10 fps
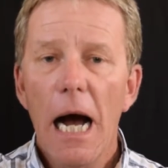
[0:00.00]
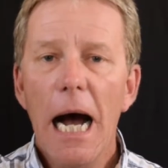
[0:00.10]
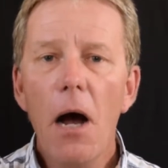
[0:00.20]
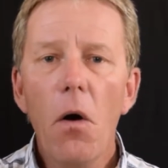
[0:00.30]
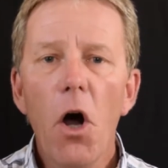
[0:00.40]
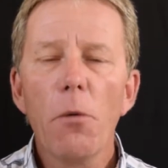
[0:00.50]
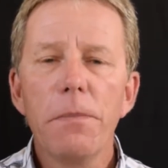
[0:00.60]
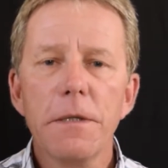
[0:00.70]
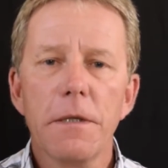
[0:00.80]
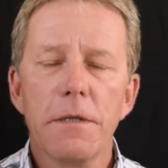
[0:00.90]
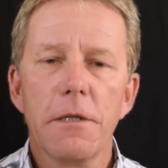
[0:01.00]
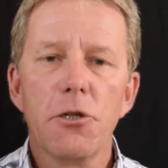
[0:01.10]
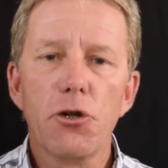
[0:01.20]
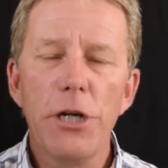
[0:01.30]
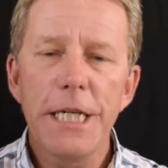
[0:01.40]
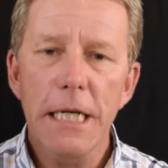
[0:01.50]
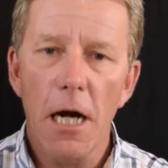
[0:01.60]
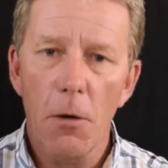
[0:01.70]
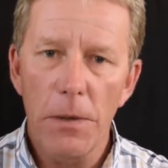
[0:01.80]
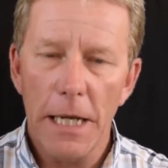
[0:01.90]
How are businesses
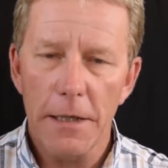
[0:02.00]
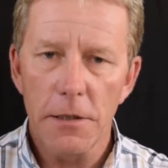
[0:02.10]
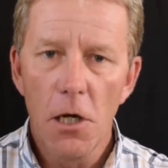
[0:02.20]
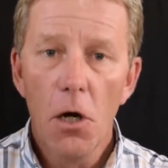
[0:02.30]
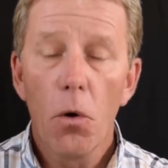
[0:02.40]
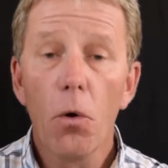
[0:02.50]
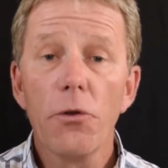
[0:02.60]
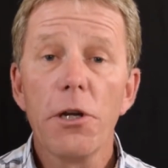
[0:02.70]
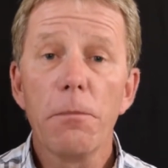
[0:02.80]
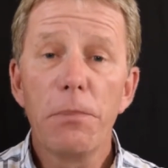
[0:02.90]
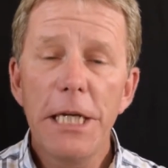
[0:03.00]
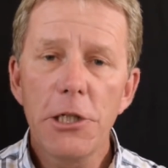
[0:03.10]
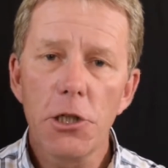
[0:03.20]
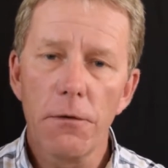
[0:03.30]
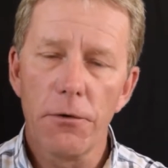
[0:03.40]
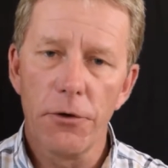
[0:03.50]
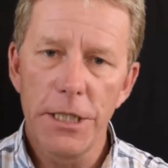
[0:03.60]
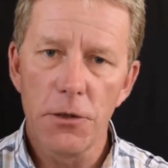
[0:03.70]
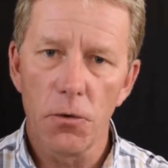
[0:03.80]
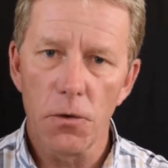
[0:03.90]
treating our planet or the depletion of the
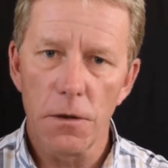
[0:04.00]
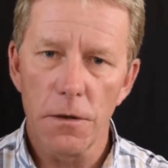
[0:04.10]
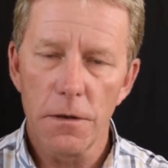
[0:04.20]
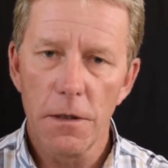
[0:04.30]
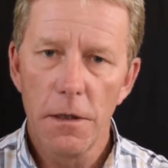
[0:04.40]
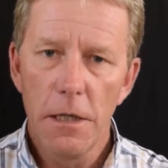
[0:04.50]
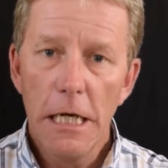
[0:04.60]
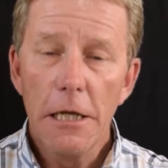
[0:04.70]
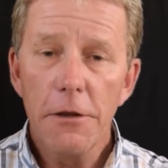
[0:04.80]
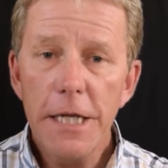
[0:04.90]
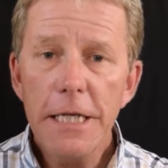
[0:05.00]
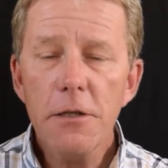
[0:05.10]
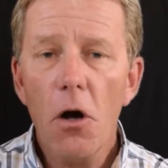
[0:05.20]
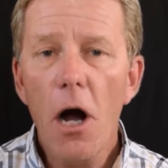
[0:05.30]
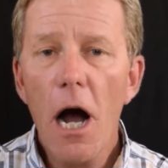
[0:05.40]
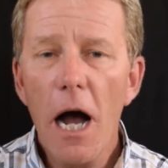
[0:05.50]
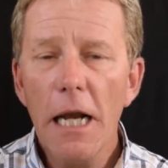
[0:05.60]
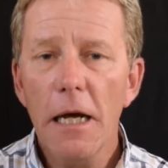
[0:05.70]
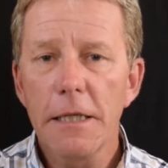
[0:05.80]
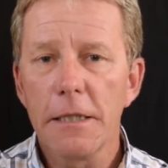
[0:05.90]
resources? These are
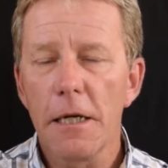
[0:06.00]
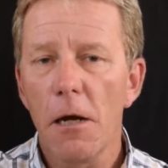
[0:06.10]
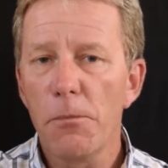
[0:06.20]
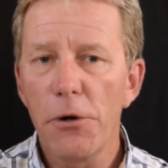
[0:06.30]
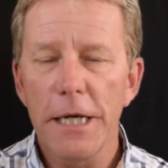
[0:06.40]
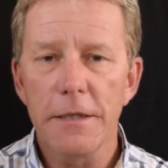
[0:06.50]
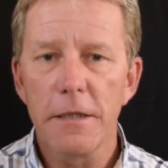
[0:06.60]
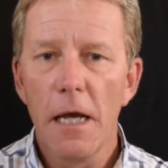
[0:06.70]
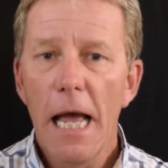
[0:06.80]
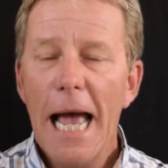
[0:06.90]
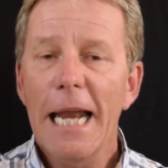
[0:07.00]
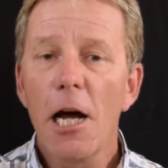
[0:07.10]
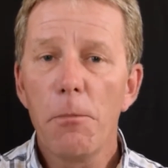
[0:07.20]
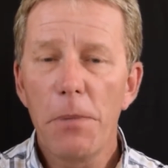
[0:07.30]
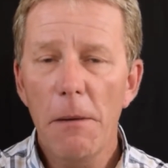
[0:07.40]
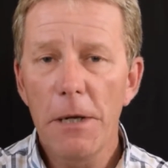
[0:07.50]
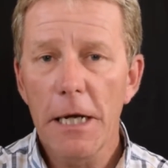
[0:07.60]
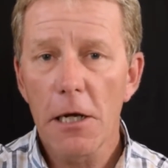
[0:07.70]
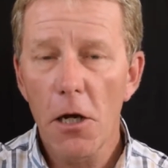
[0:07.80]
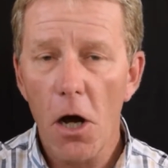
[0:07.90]
highlighted in our press, and our
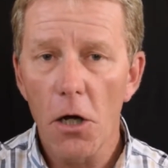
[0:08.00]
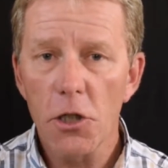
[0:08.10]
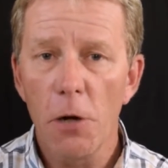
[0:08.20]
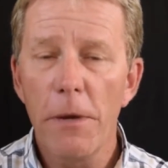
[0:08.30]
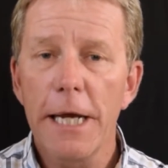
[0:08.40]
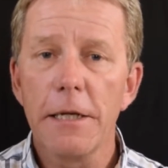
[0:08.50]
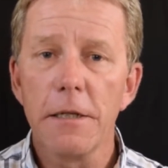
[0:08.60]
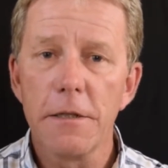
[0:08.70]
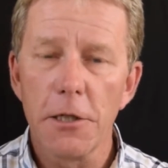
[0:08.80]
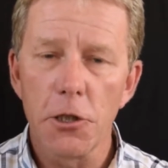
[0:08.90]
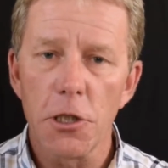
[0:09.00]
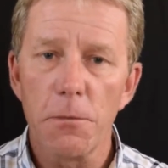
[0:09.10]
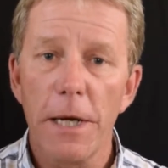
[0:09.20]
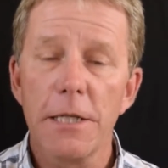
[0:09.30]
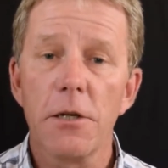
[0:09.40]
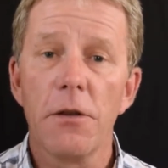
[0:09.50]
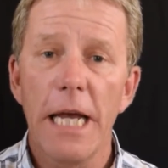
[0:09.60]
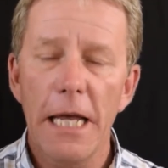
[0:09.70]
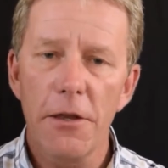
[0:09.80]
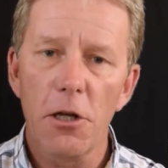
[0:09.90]
public at large are making decisions based
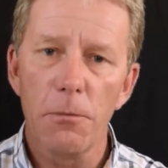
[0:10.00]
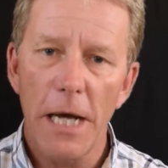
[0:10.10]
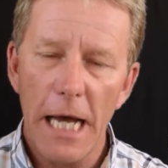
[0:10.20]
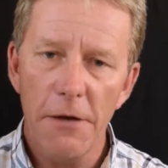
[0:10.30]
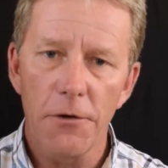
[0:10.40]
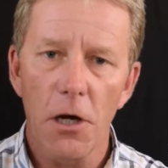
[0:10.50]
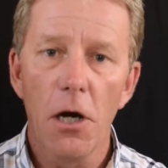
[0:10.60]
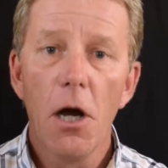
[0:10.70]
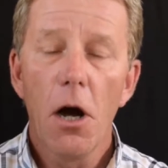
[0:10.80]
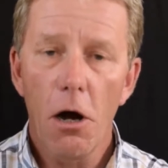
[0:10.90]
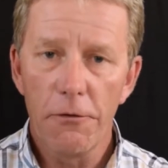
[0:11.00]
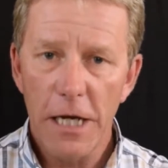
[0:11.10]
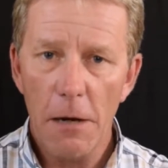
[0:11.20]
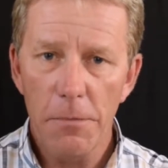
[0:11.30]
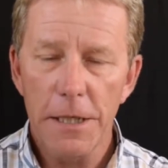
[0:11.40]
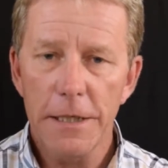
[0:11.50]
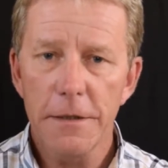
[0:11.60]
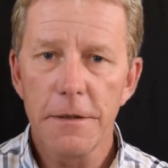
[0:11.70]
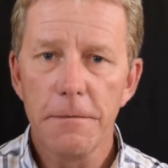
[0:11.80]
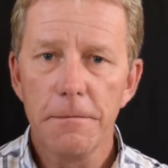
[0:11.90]
on the ethical behavior of
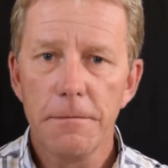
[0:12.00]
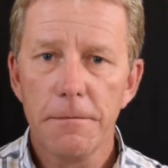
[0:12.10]
companies.